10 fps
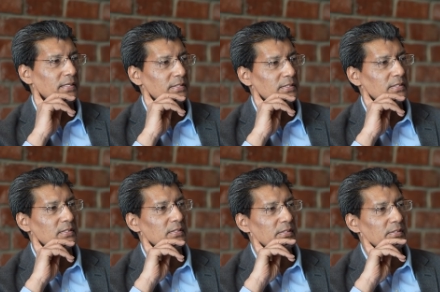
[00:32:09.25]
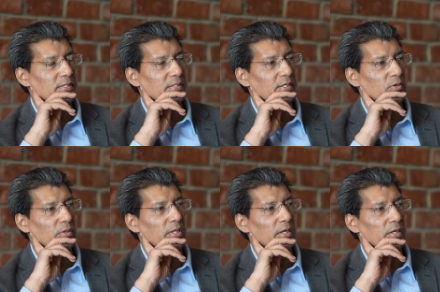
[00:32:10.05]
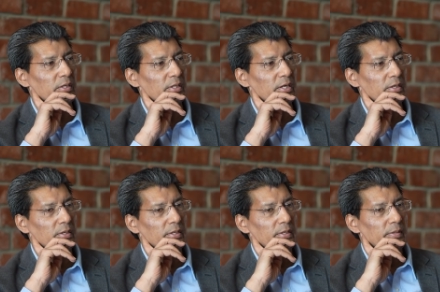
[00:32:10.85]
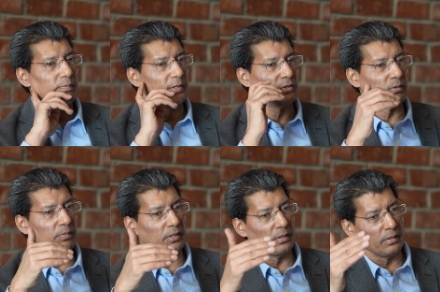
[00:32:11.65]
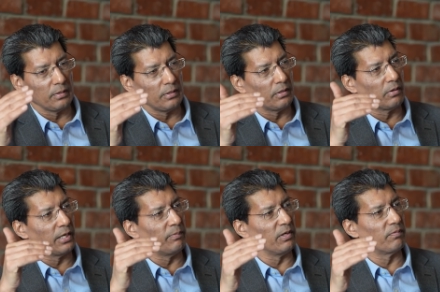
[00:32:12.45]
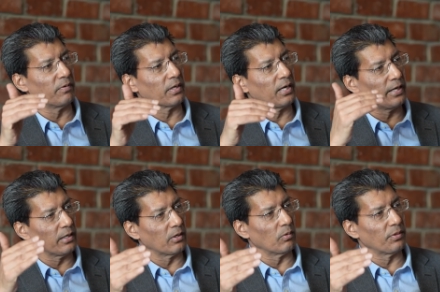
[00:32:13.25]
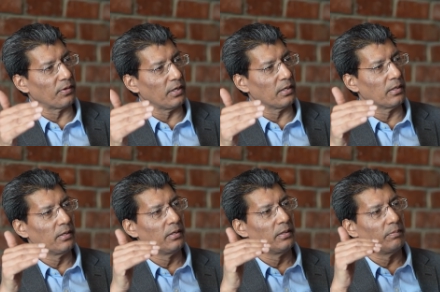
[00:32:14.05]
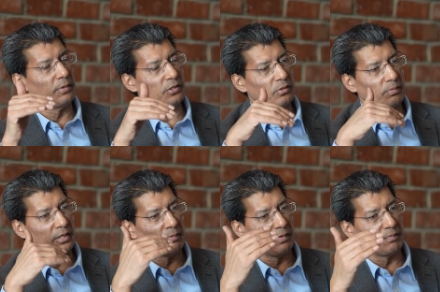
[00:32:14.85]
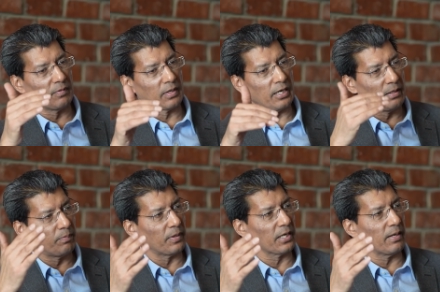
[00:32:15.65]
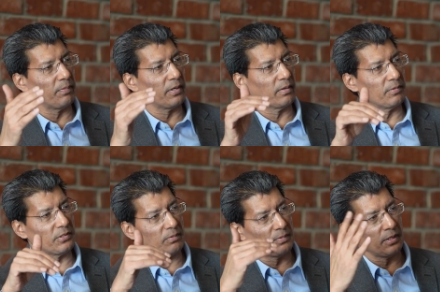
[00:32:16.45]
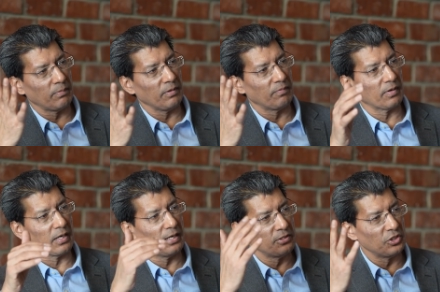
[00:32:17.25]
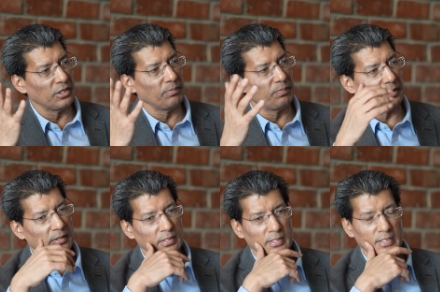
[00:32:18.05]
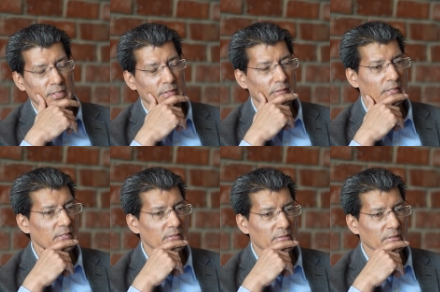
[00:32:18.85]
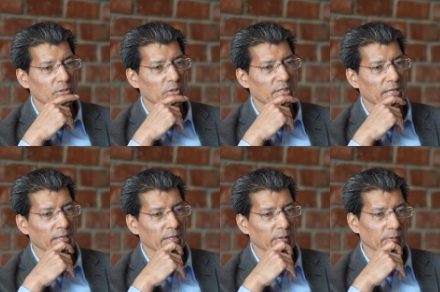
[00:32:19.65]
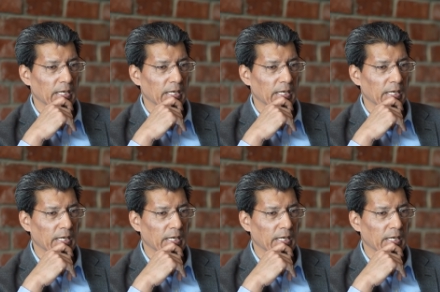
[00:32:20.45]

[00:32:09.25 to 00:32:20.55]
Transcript: I think it's a good thinking that we should be, aiming for high growth rate. We should be aiming for higher per capita. We should be aiming for higher GDP. So this is good thinking.